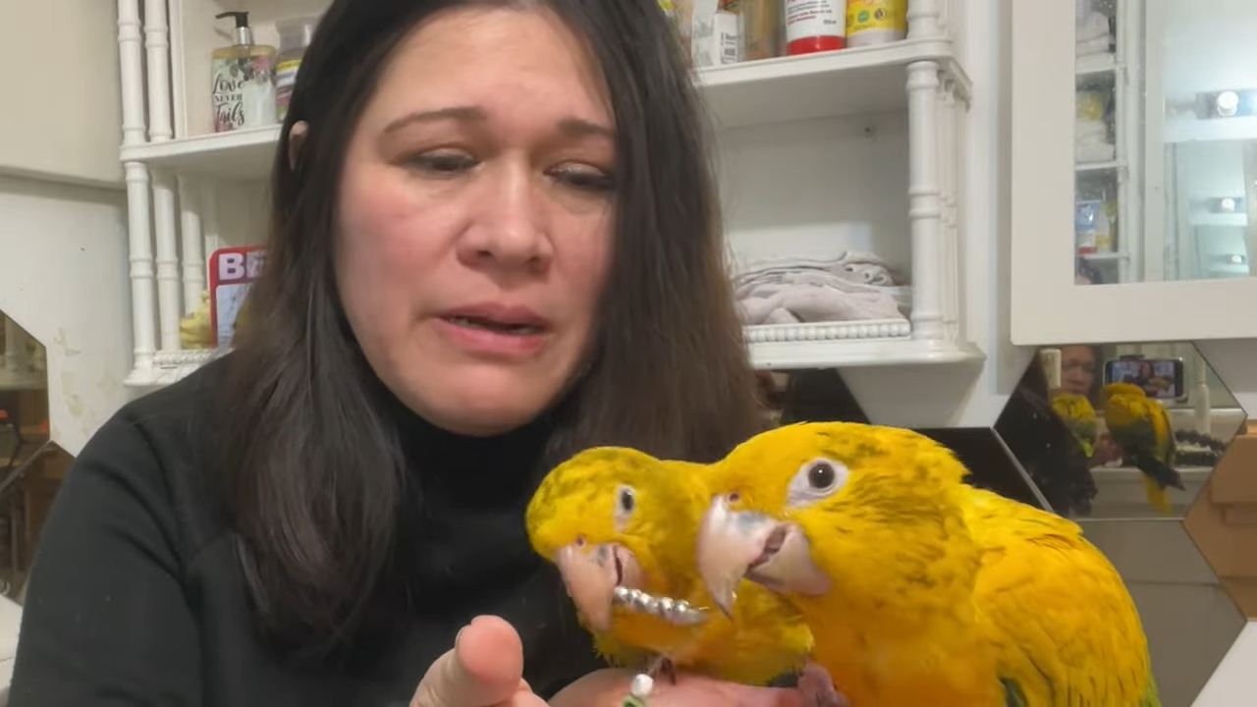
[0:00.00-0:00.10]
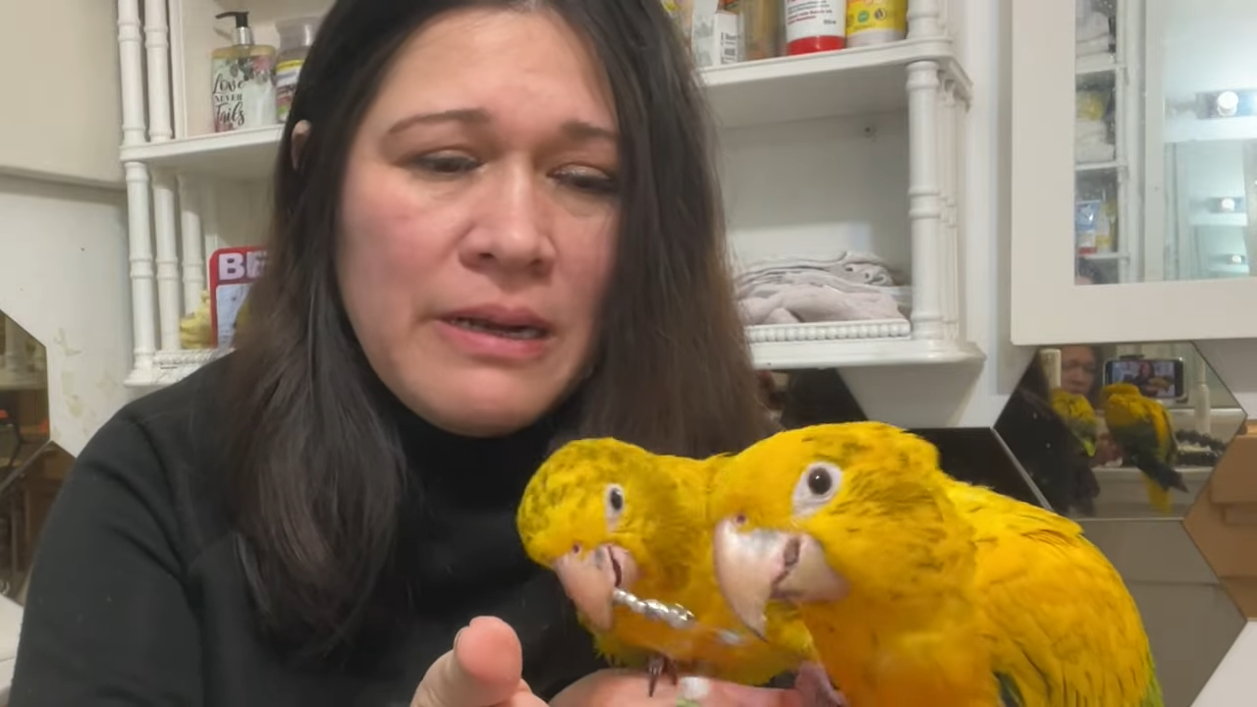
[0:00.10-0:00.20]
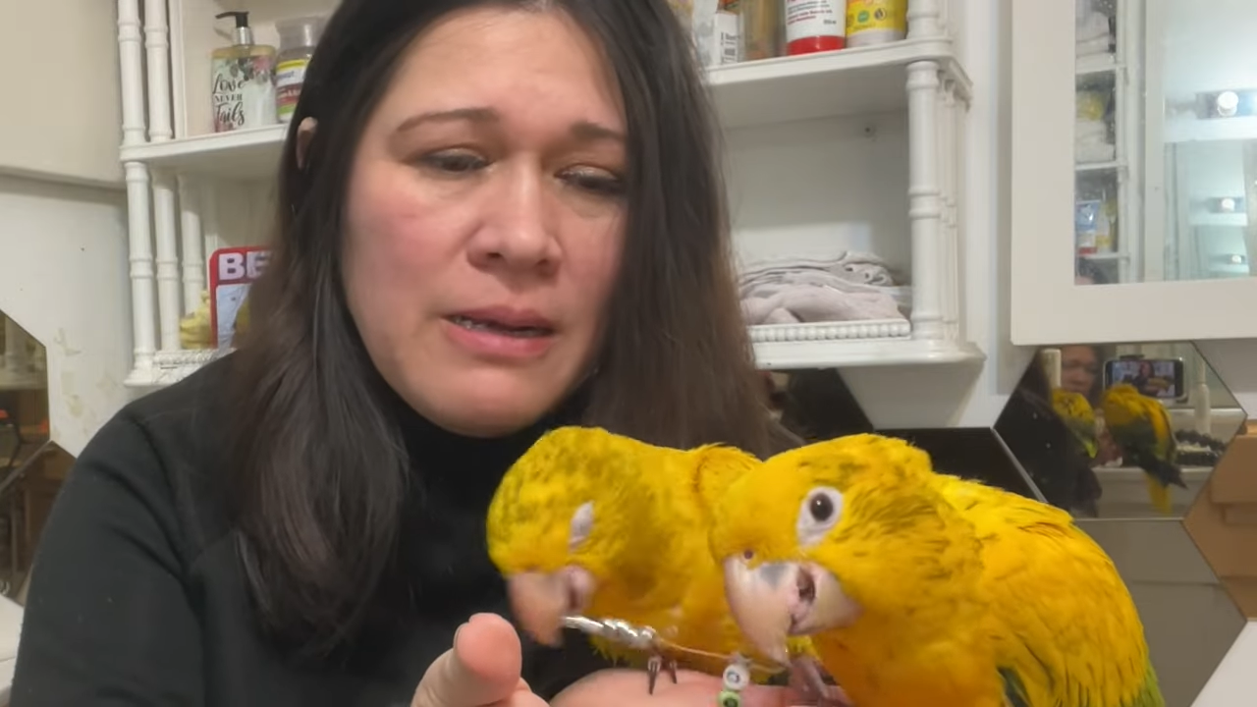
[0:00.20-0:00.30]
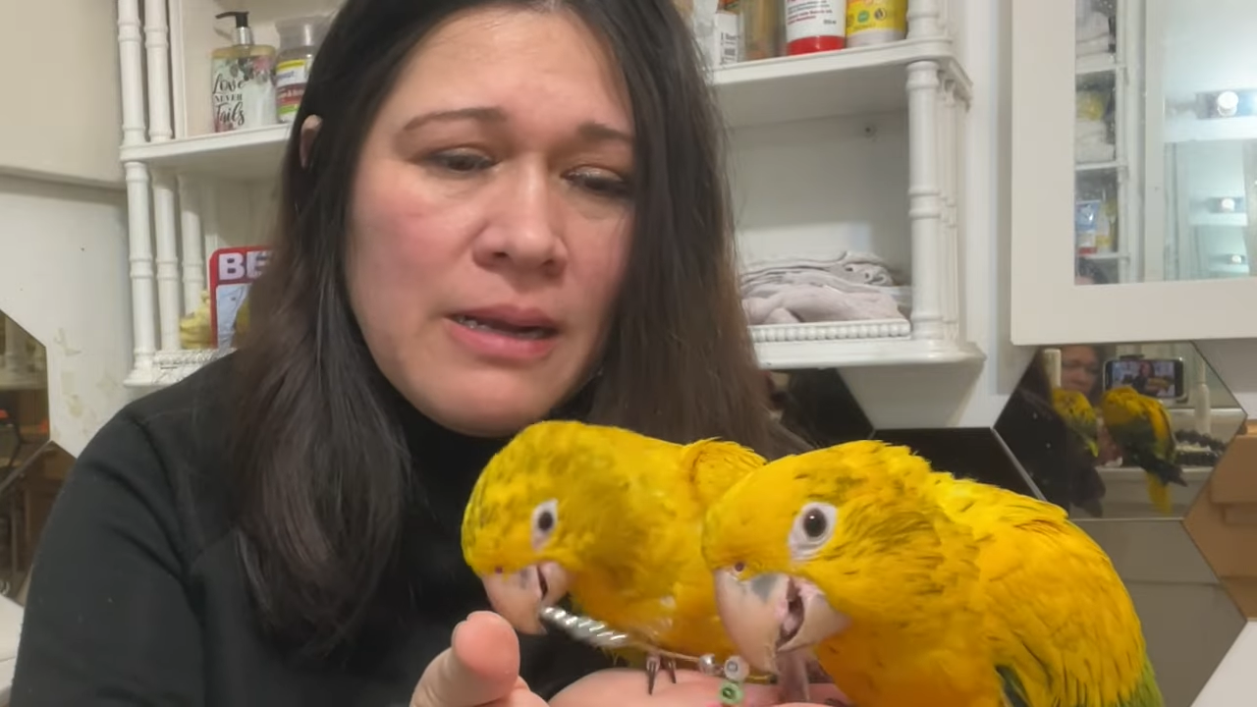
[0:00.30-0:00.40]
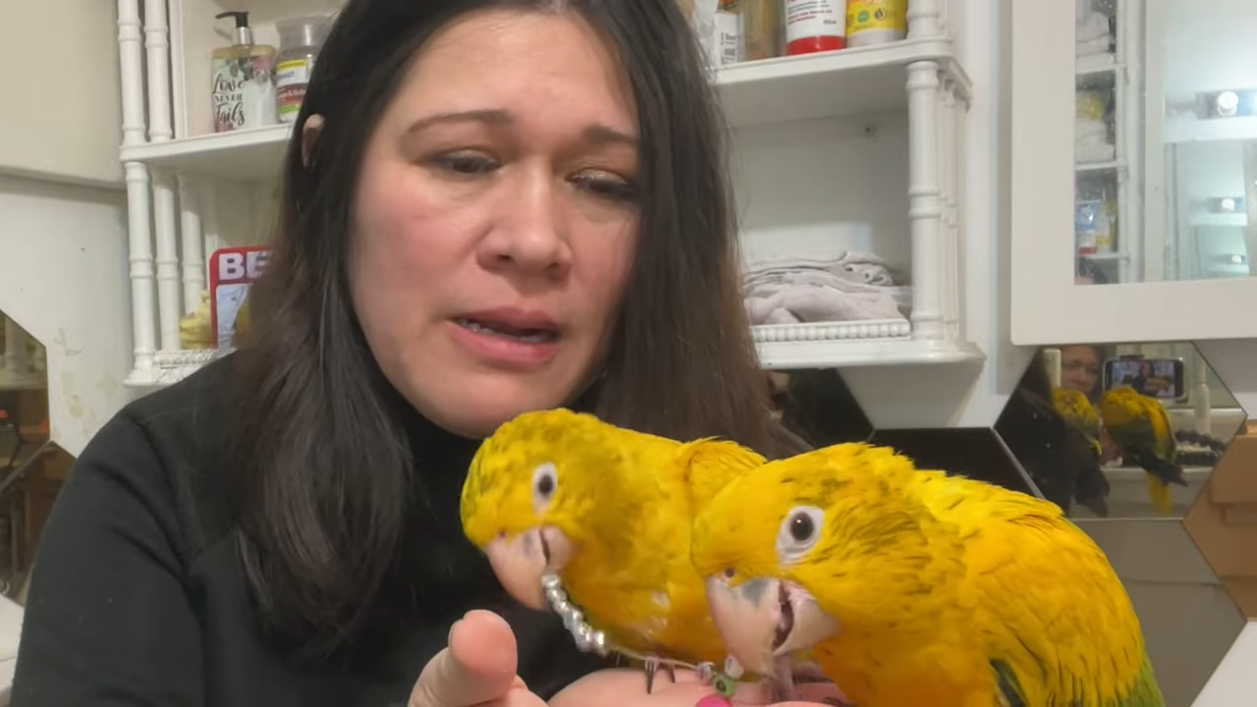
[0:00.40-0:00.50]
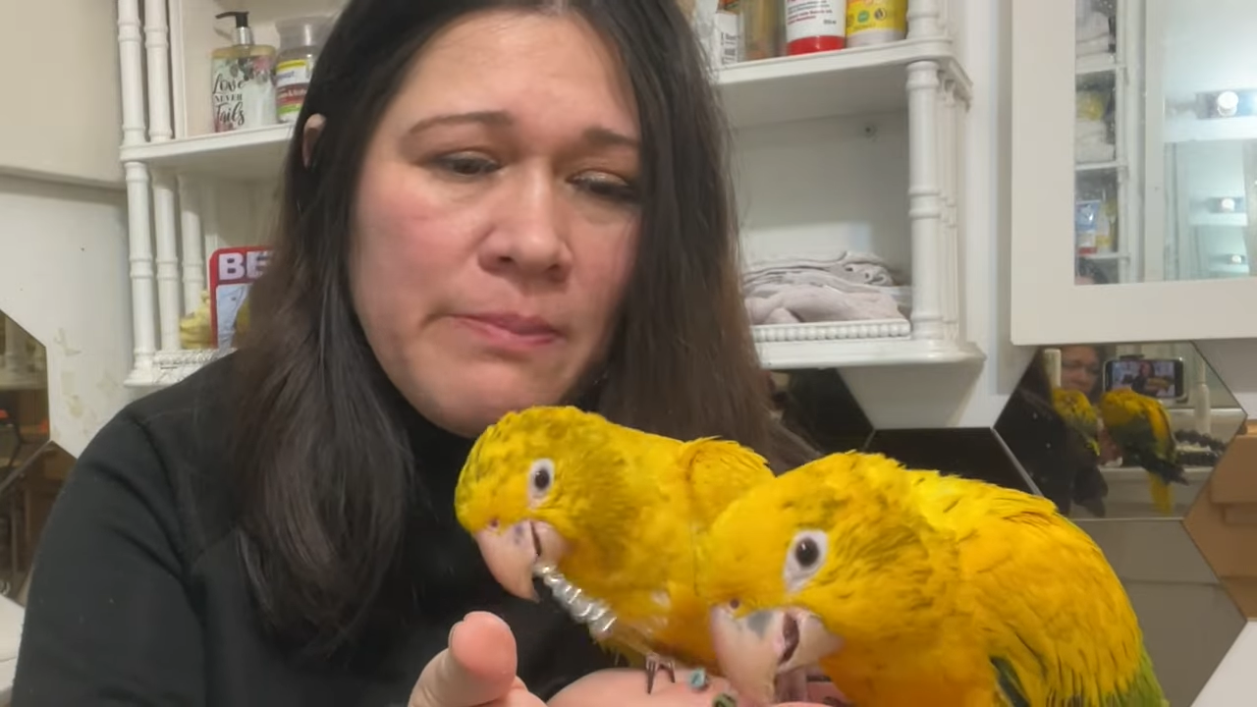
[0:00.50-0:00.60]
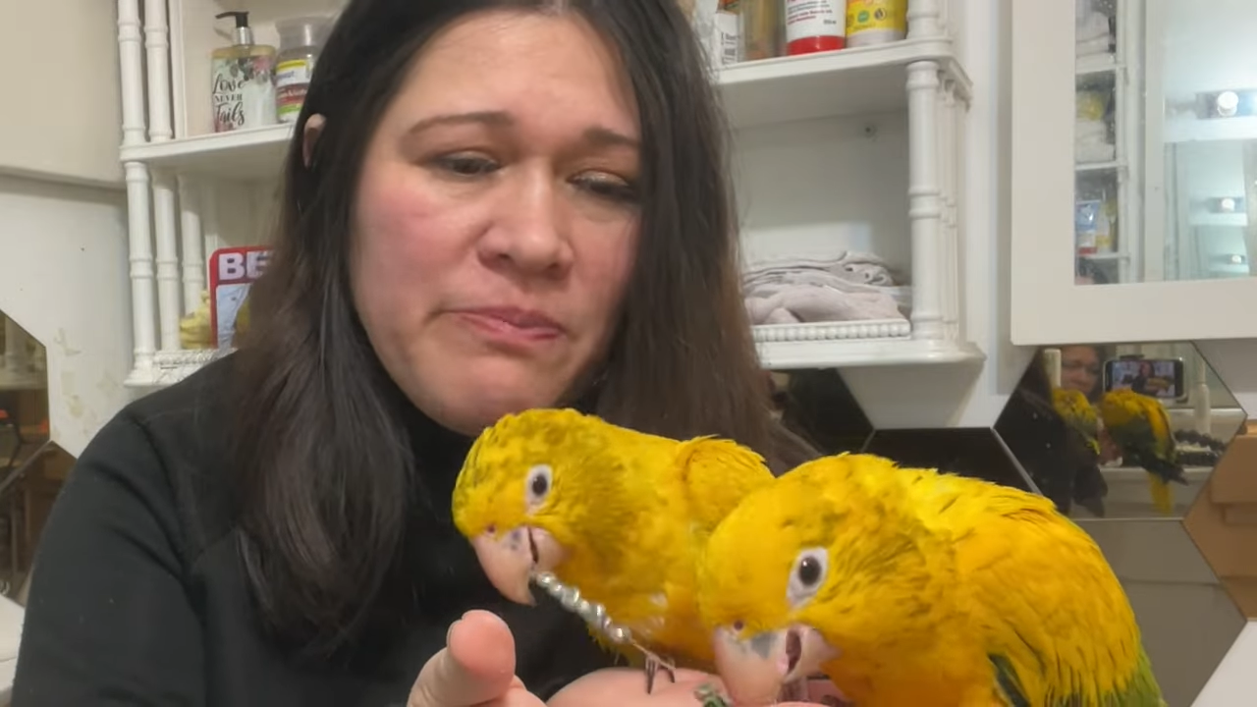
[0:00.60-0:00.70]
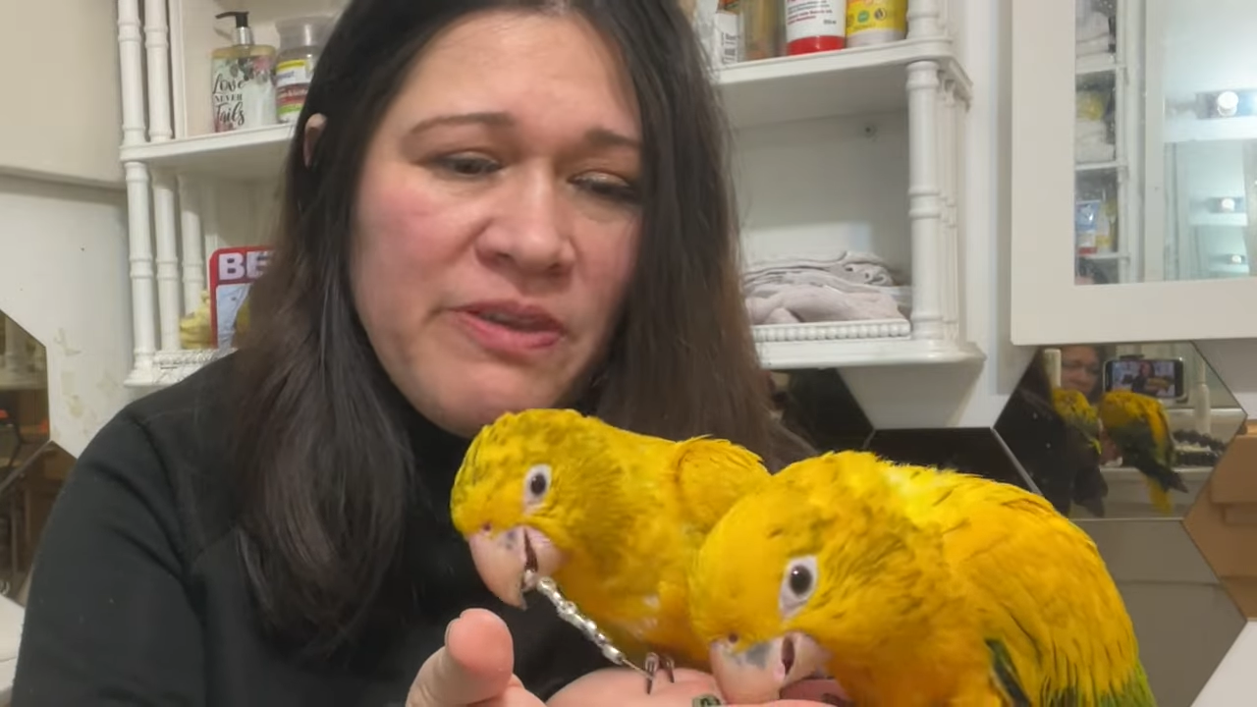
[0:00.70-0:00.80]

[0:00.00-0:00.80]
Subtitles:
clipped